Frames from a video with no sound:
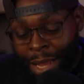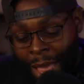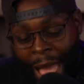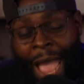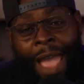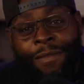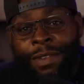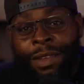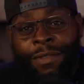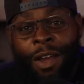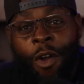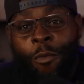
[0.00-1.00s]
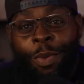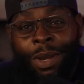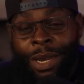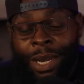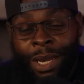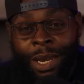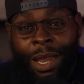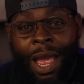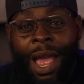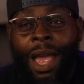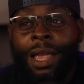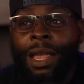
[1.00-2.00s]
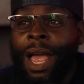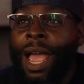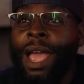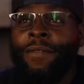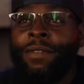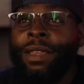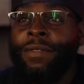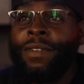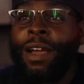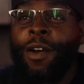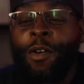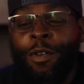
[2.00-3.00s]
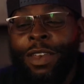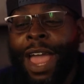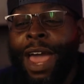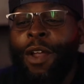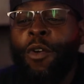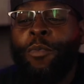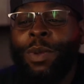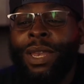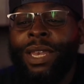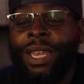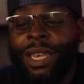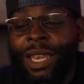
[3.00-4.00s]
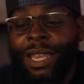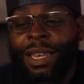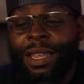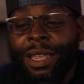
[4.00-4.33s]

I haven't even opened it. I haven't even not opened it.